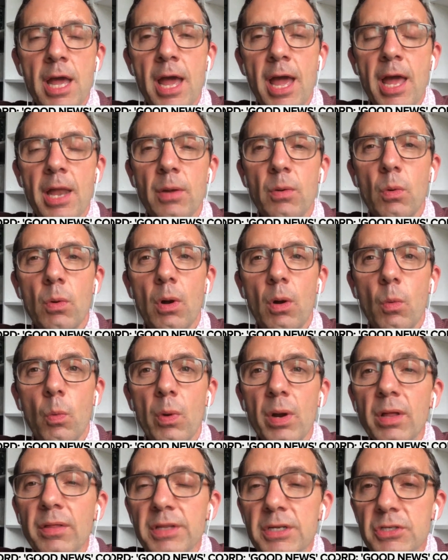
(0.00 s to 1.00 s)
And
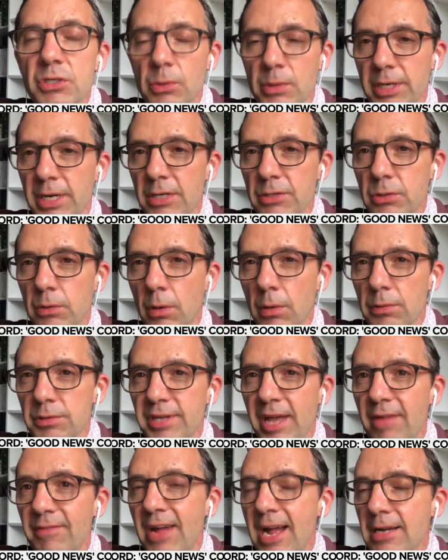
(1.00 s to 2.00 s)
will these greenhouse growers
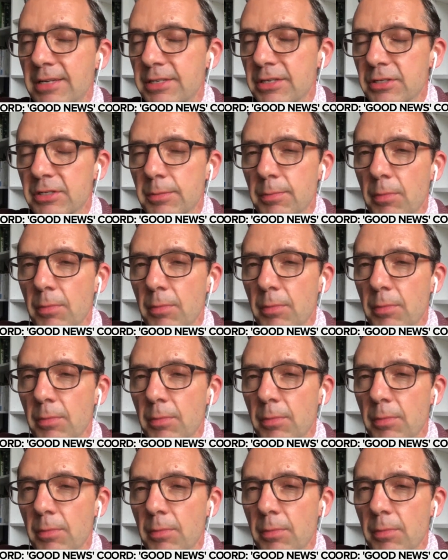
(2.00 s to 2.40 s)
have access to